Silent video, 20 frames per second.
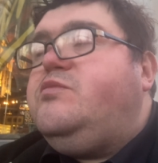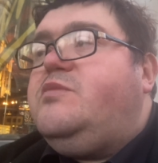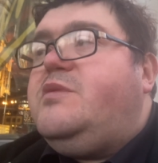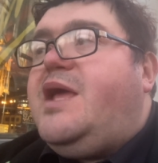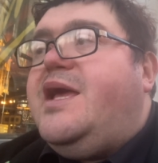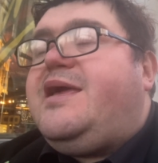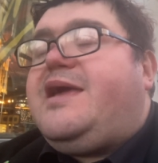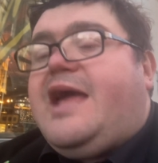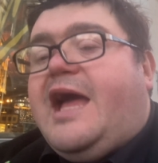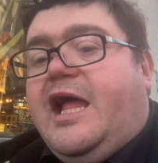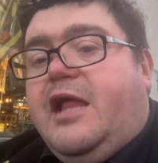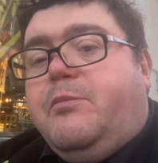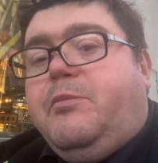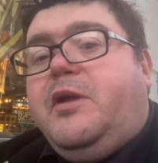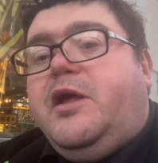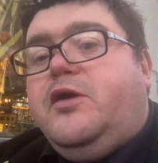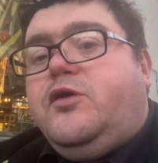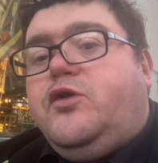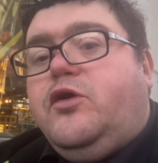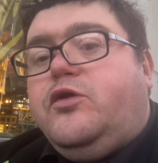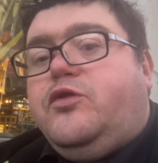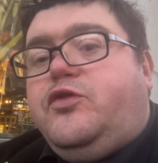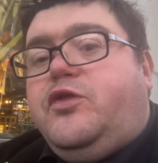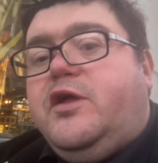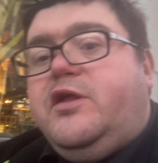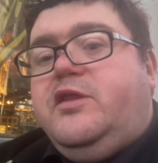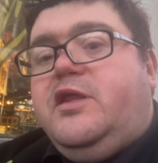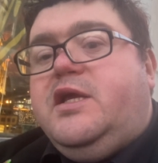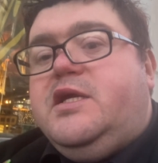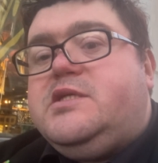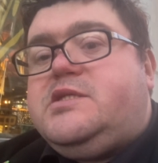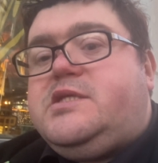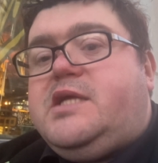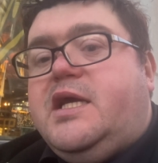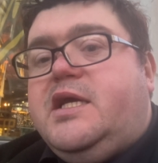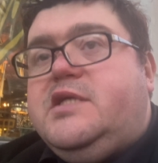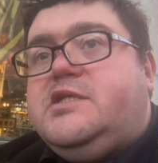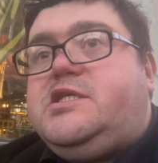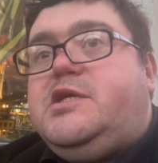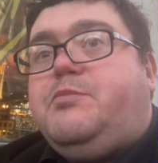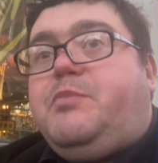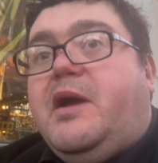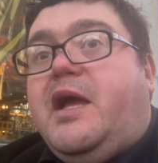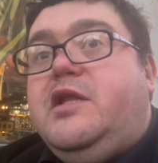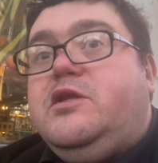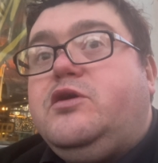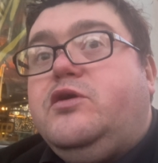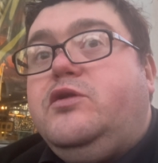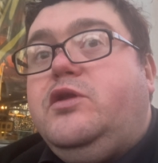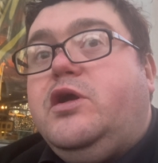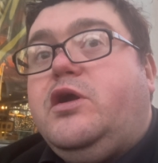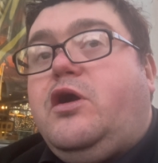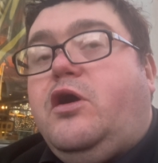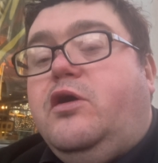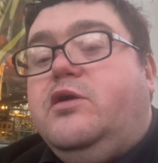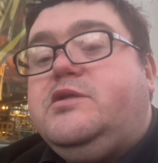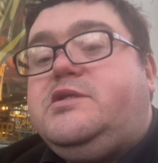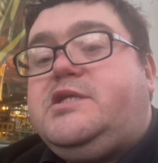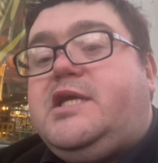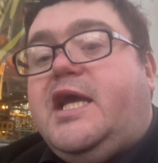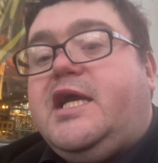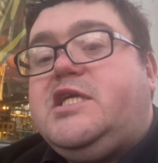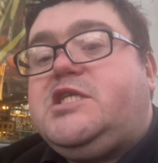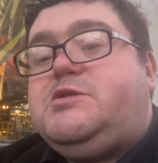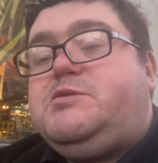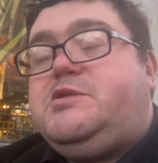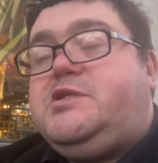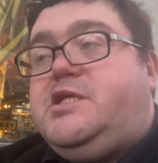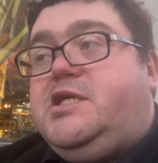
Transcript: it can be a good thing these days, depending on the context,